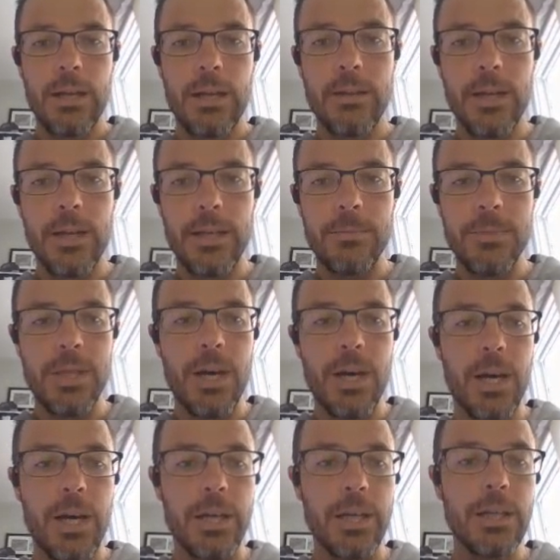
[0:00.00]
times the
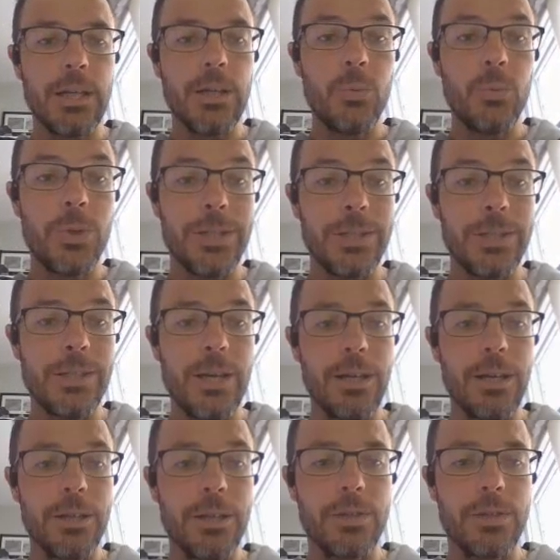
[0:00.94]
height, which is the
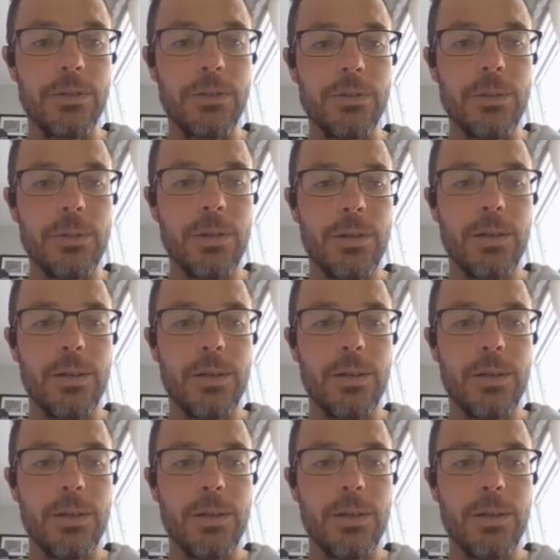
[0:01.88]
altitude.